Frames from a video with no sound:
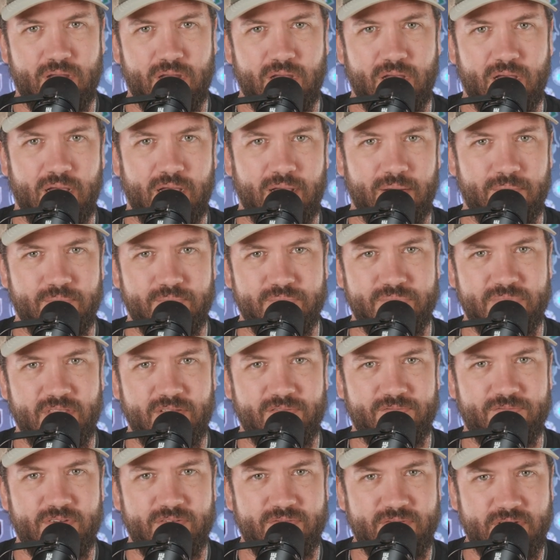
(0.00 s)
Um,
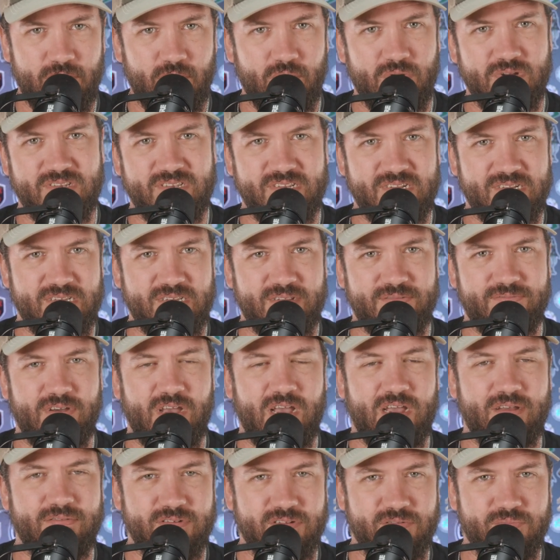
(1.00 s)
fifty-one
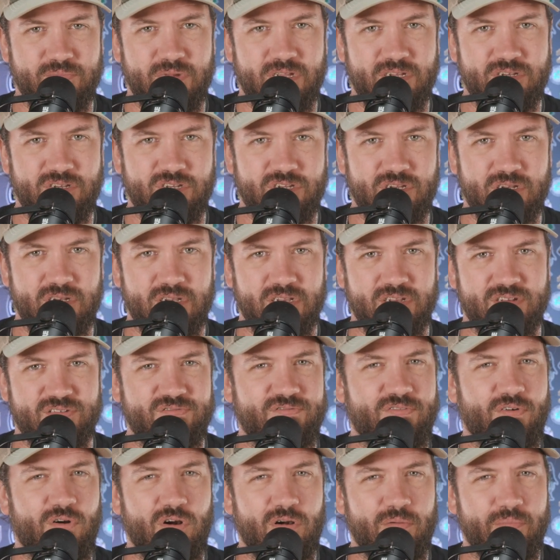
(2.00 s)
sixty-five is mentioned as
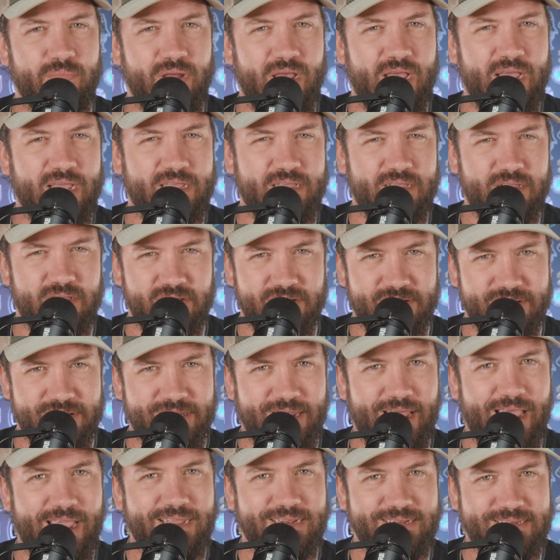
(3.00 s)
far back as
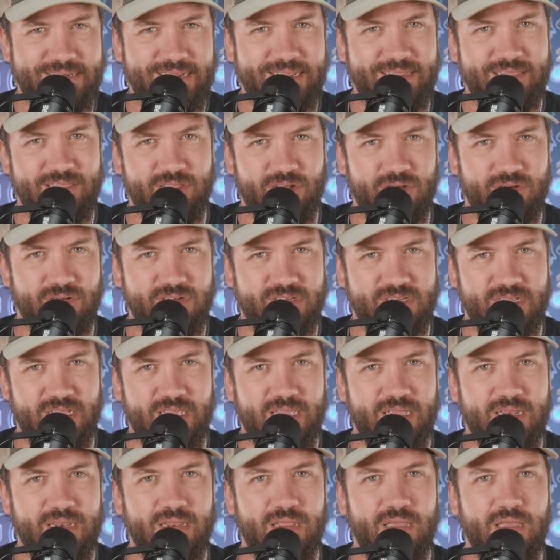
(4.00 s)
nineteen
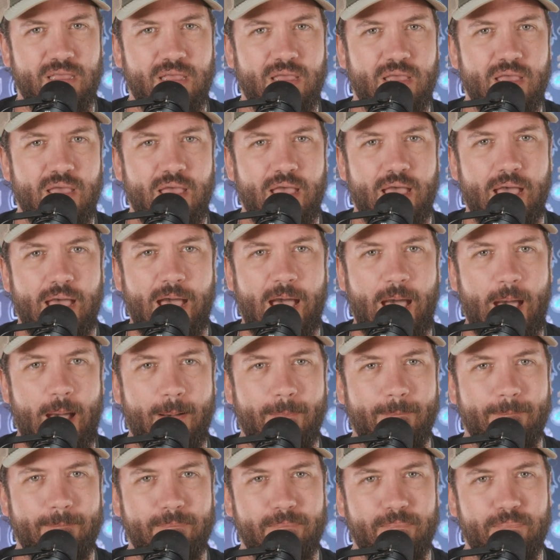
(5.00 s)
thirteen, uh,
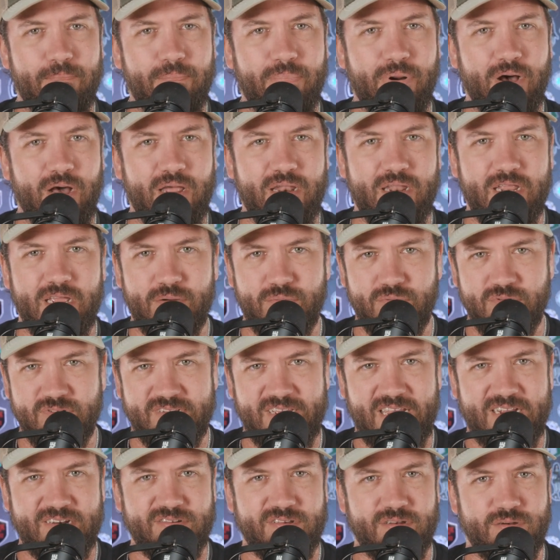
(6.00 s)
but it was
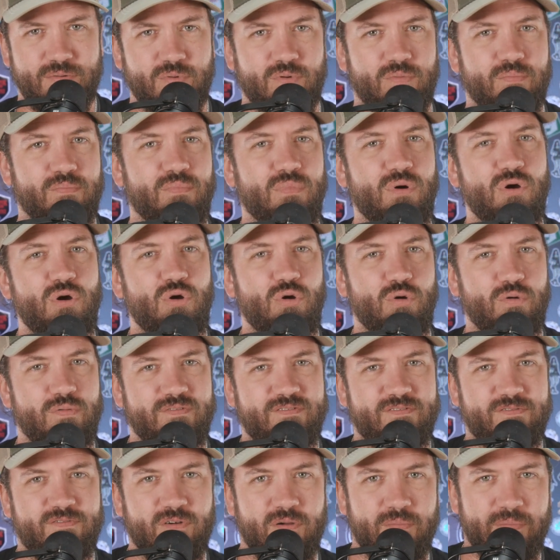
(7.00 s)
actually
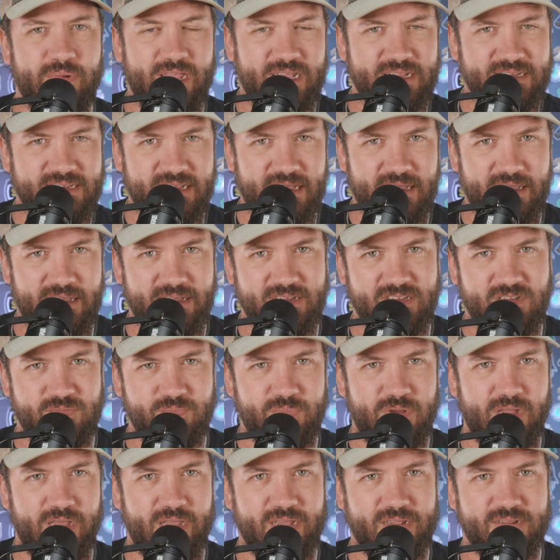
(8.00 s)
removed from S A E
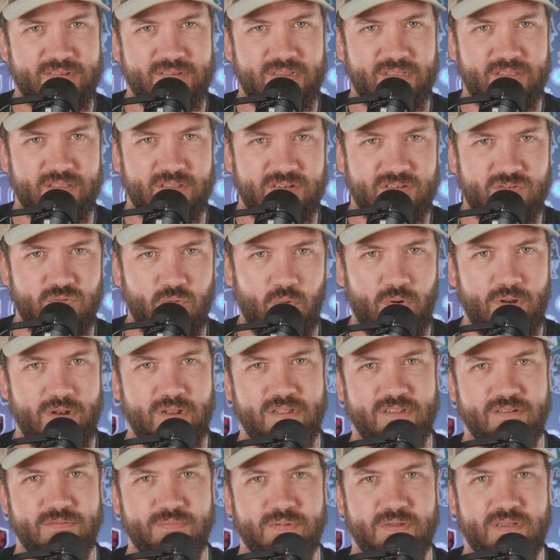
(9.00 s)
specs in the
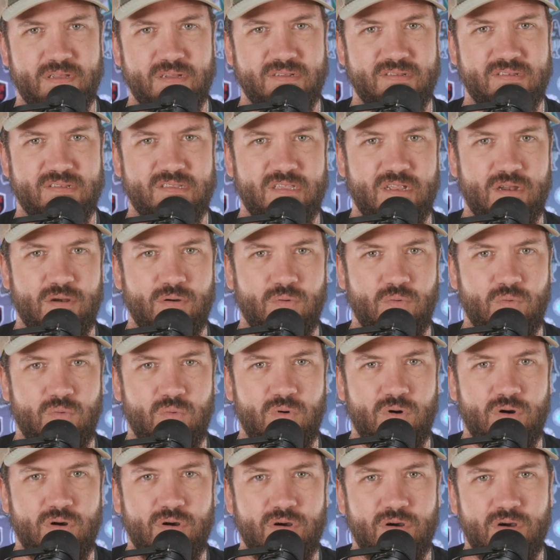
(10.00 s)
twenties because there
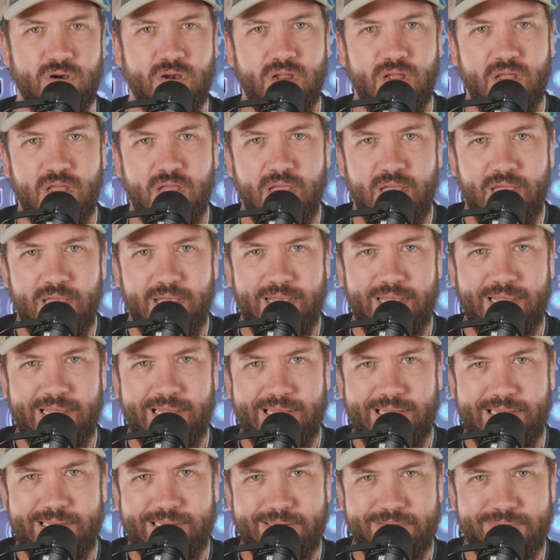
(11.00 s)
were
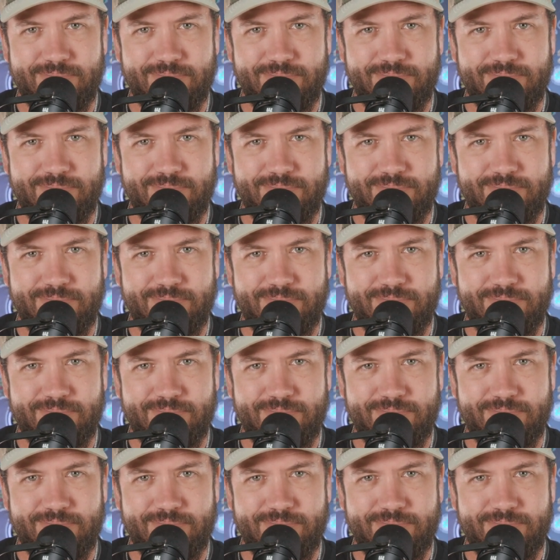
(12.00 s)
uh,